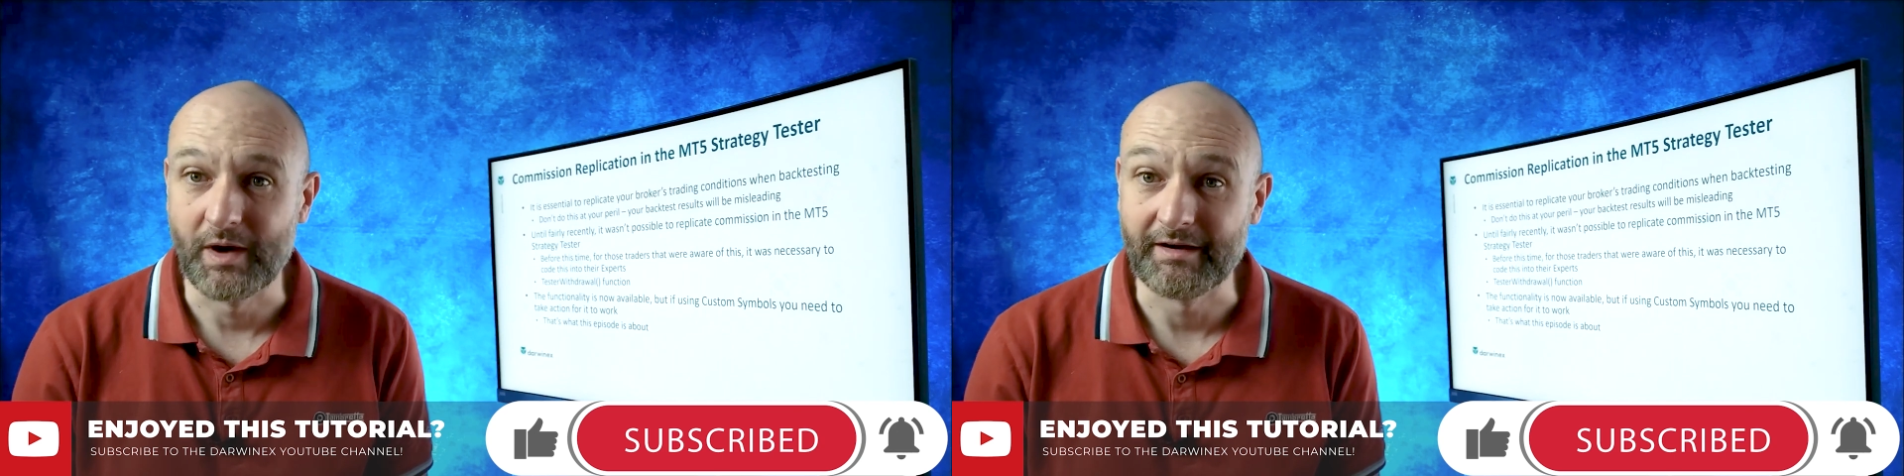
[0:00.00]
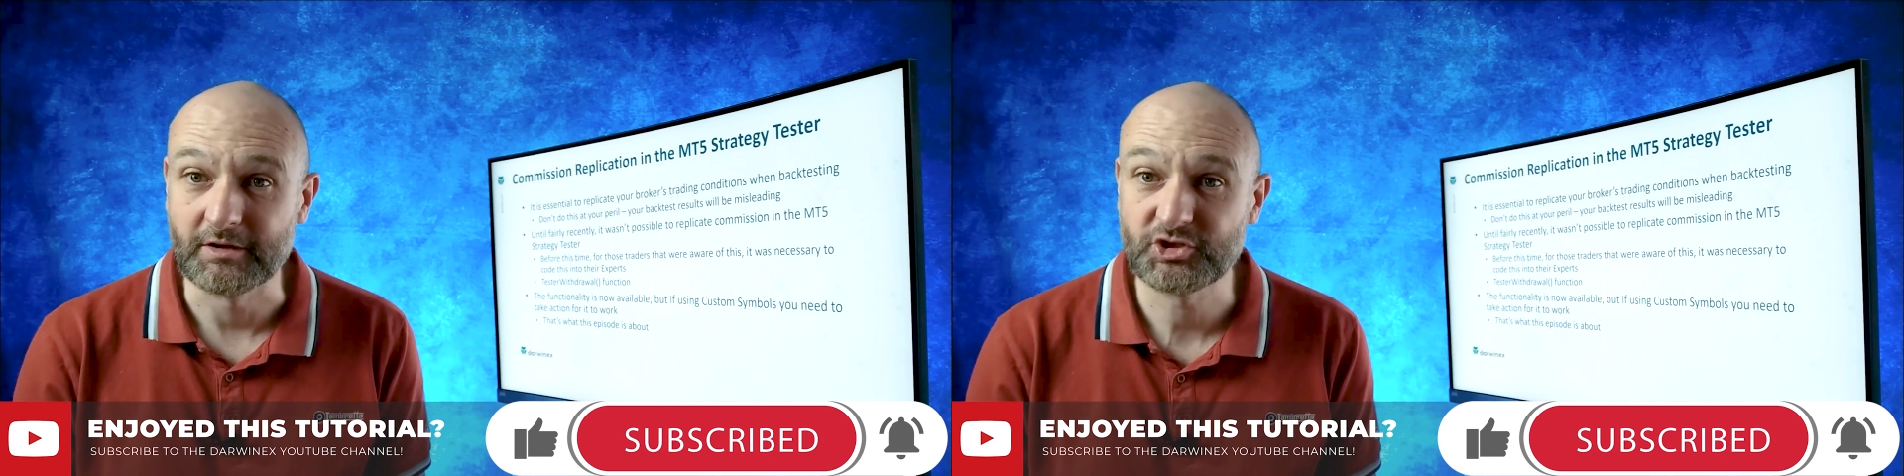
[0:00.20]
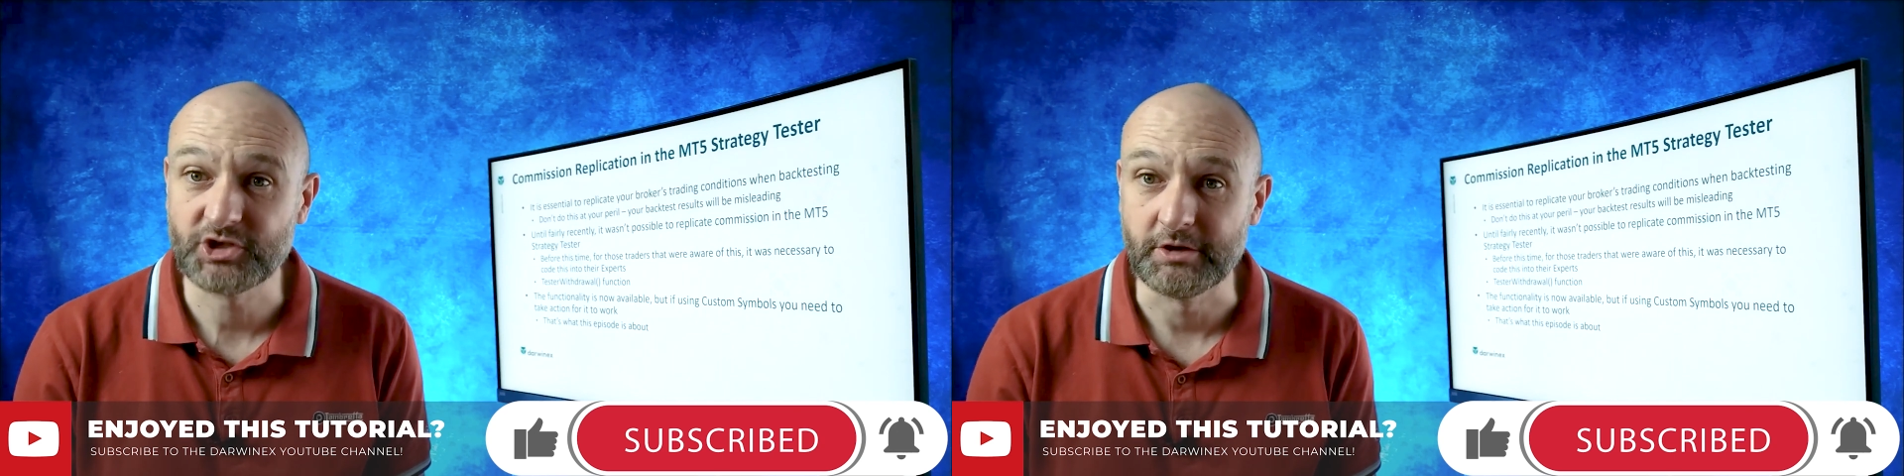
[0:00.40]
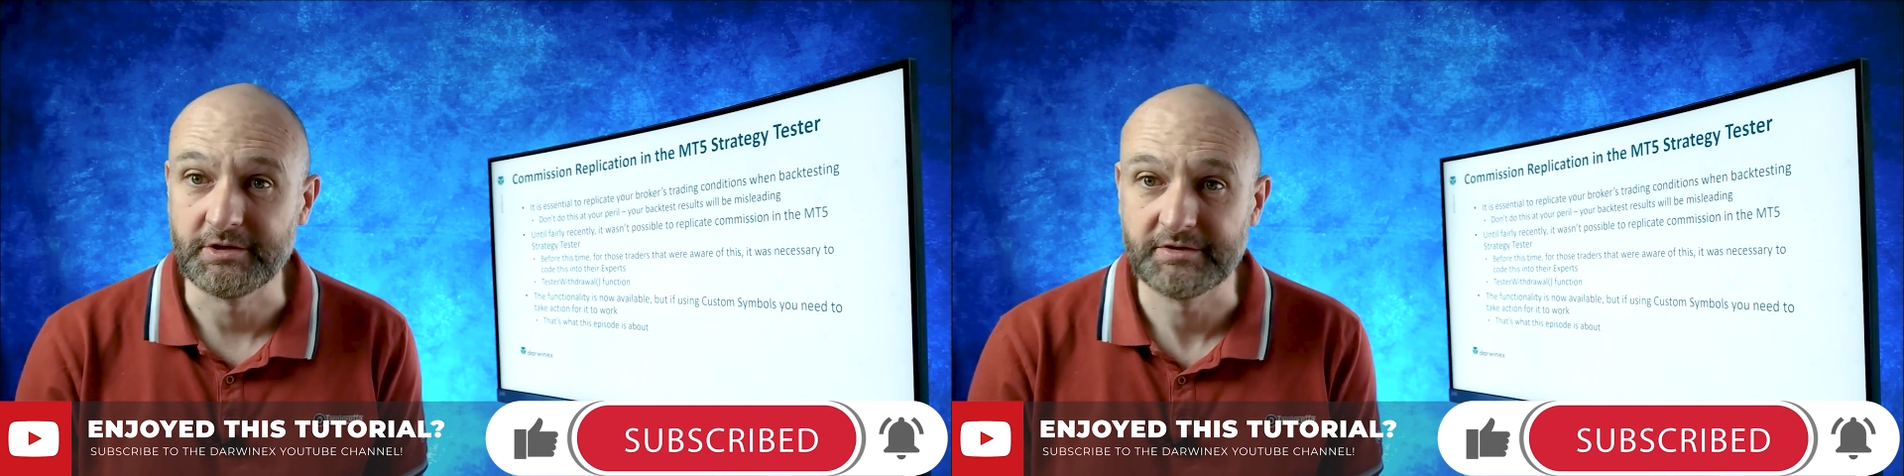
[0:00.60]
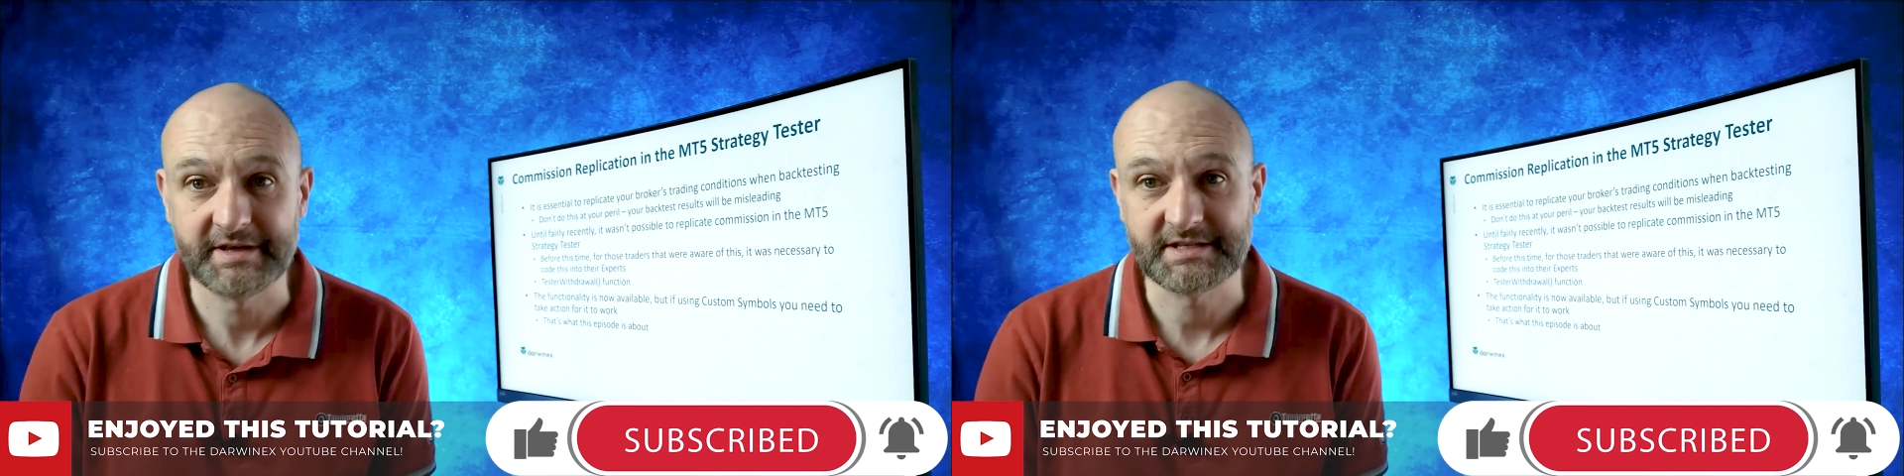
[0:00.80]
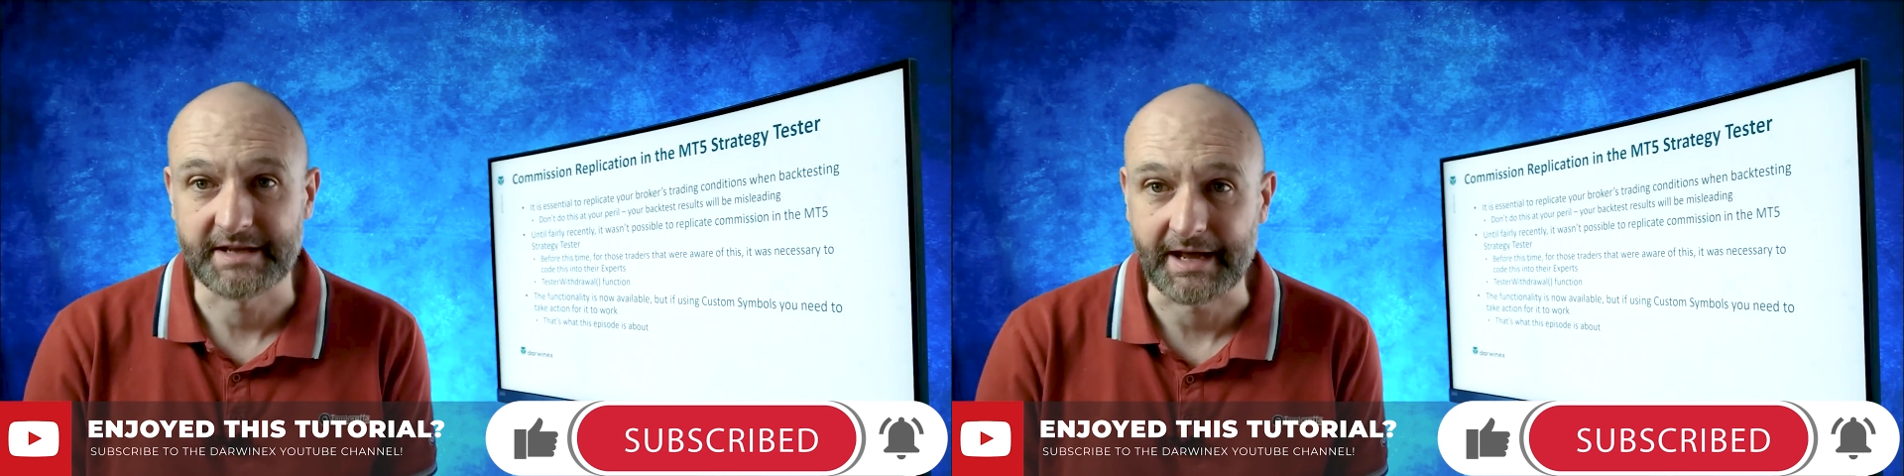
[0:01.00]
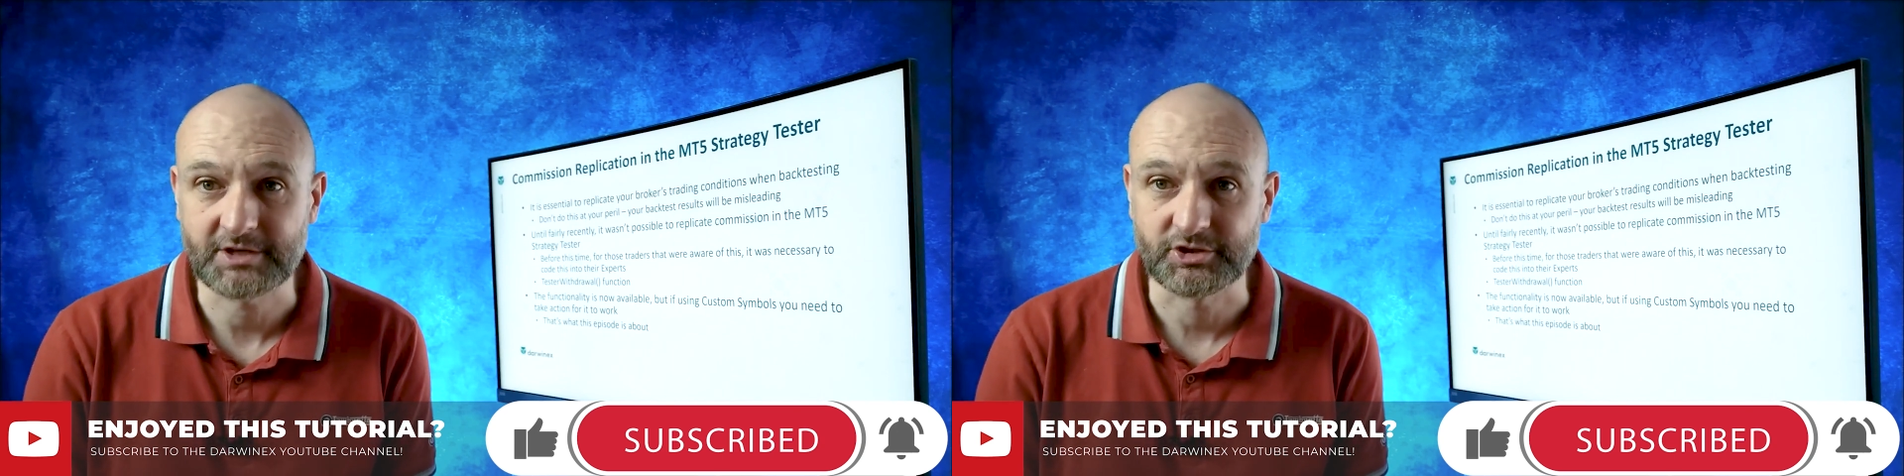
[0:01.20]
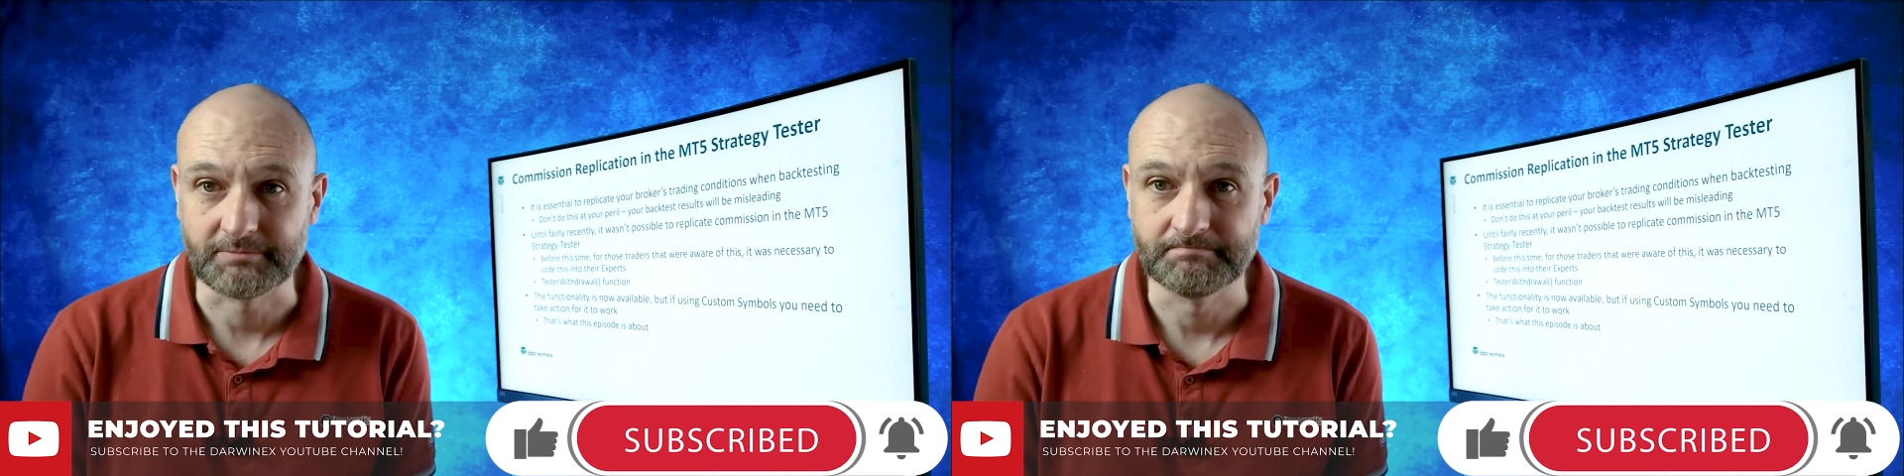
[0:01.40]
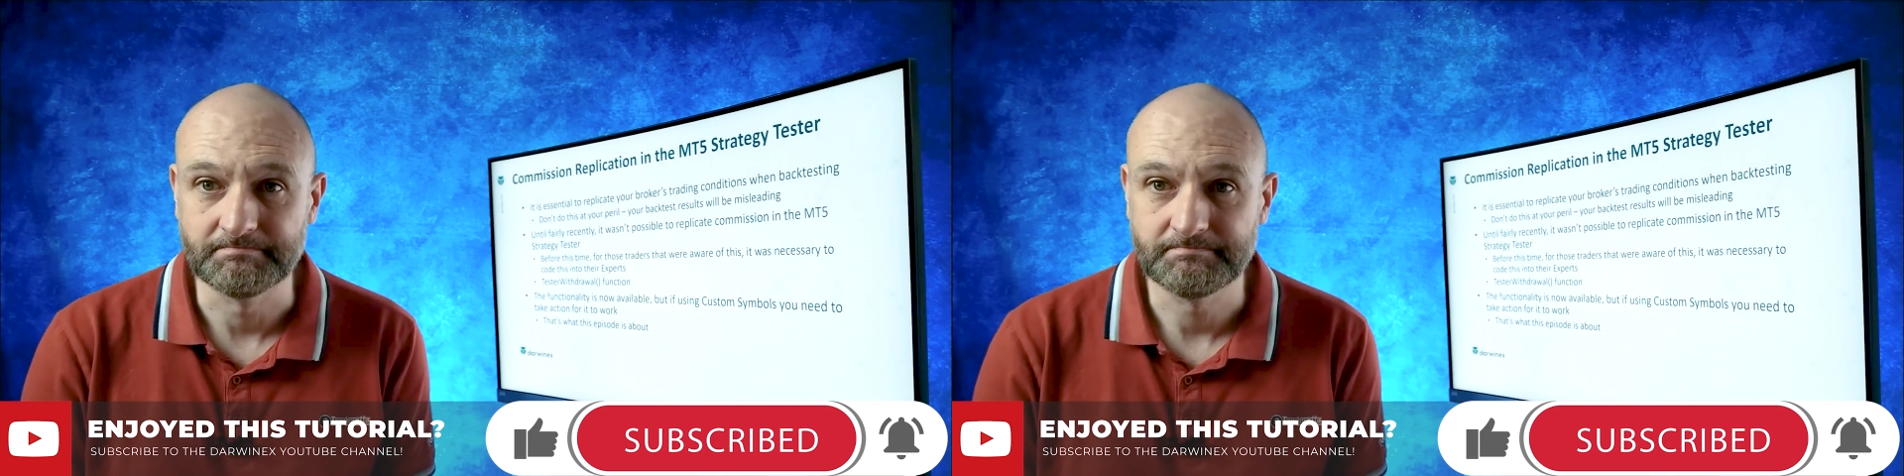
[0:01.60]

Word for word: where I'll show you this in action.